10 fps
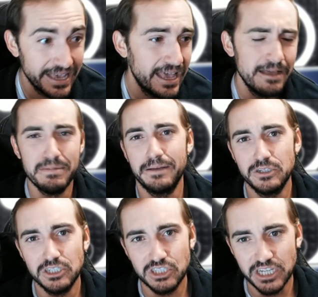make a
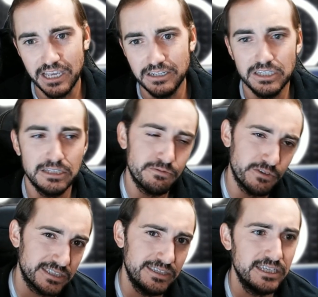bunch of changes, fix
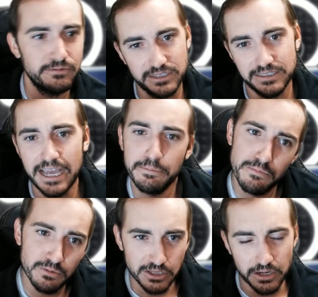this, fix that, boom,
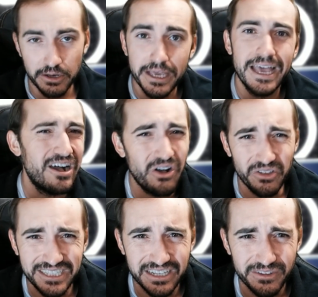boom you know, all
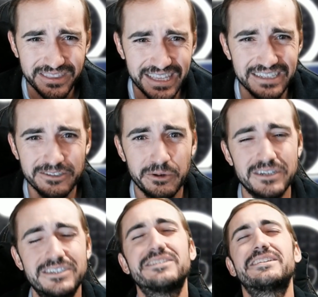these different things The where
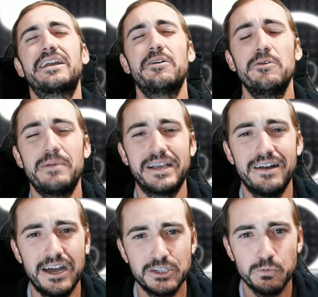it's just like, oh my
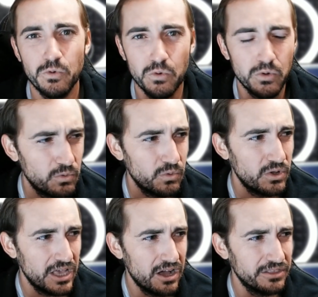gosh.
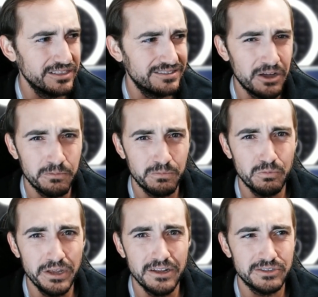On on
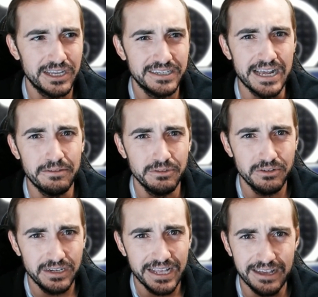Windows, I
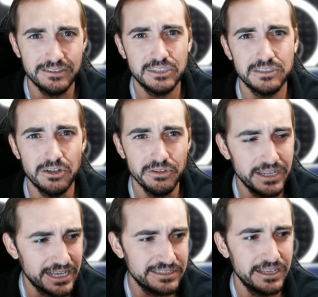downloaded it, I installed it,
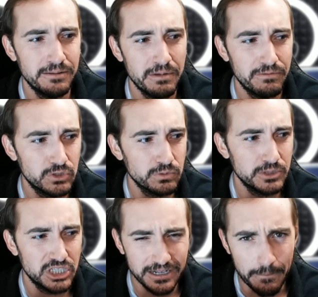I set up my virtual
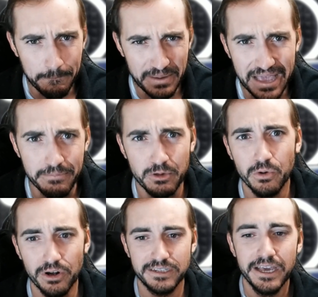machine, and bam, it
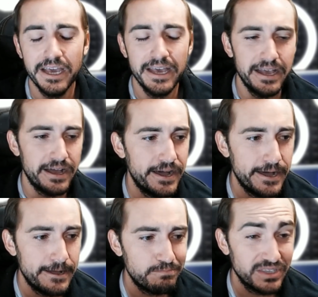worked.
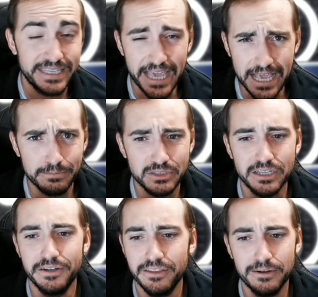Um, games,
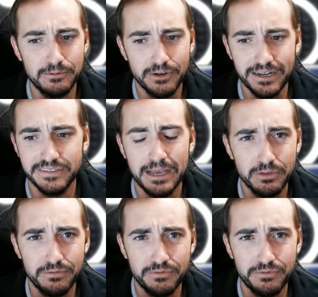another great example. If you're a